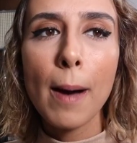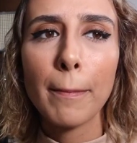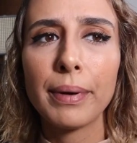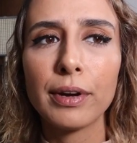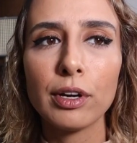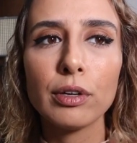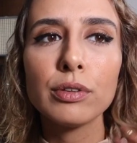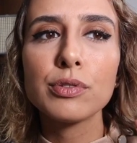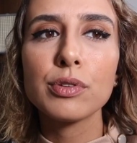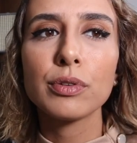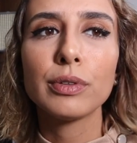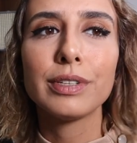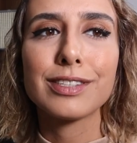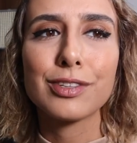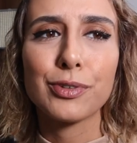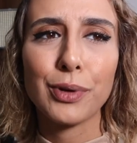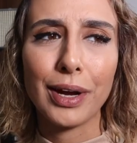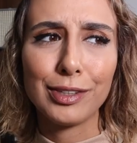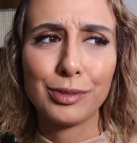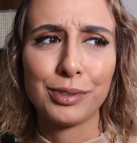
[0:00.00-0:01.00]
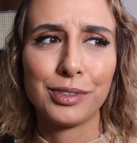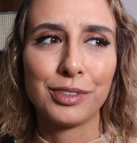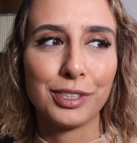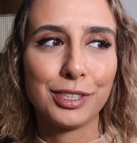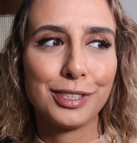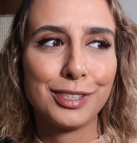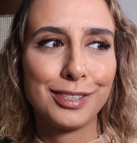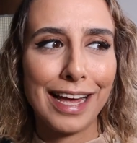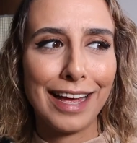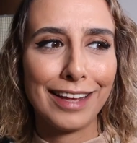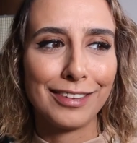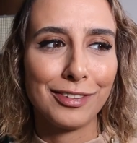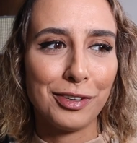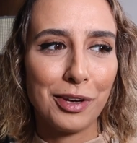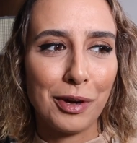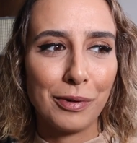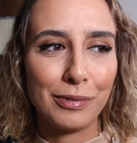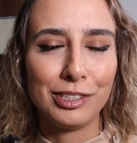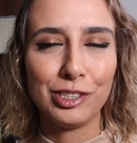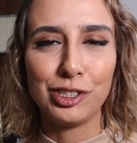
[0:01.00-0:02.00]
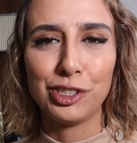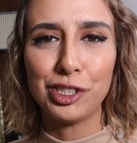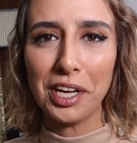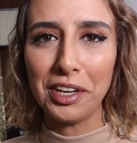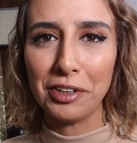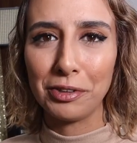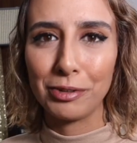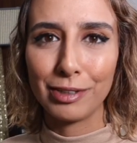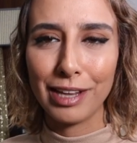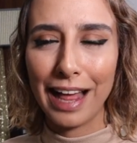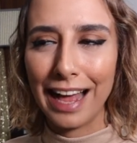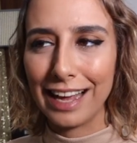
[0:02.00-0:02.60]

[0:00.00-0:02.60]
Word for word: but also it's great to understand, you know, in general,